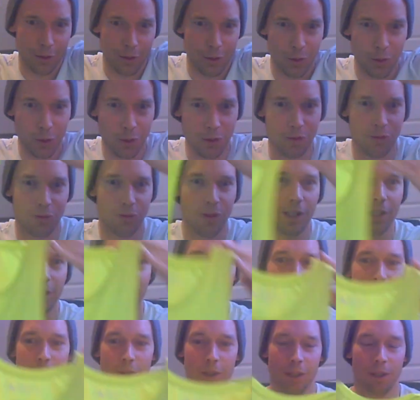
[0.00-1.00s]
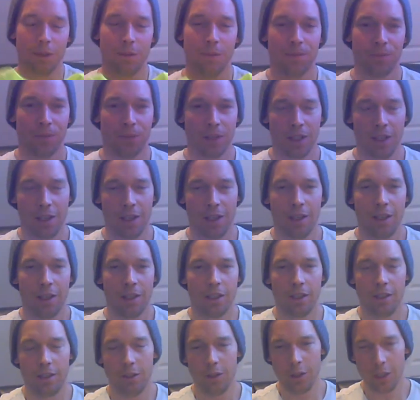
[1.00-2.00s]
North Face logo.
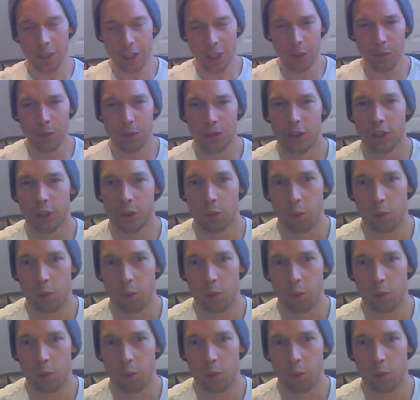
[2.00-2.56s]
You could do with just